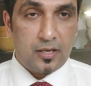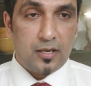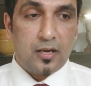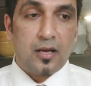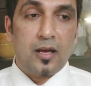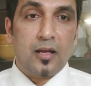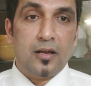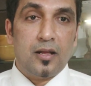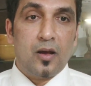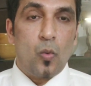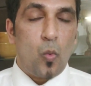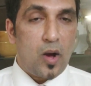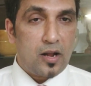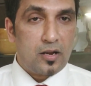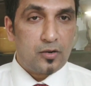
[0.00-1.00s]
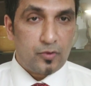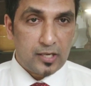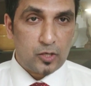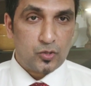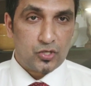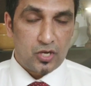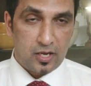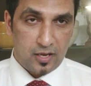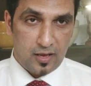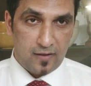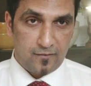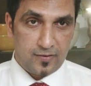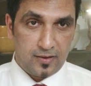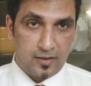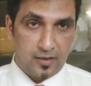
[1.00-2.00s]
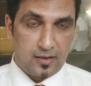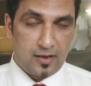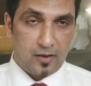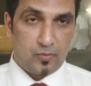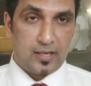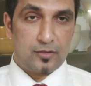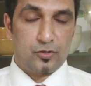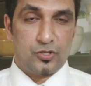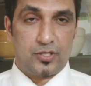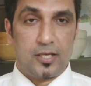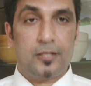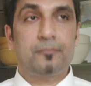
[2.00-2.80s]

And one request I have here, I would like to say,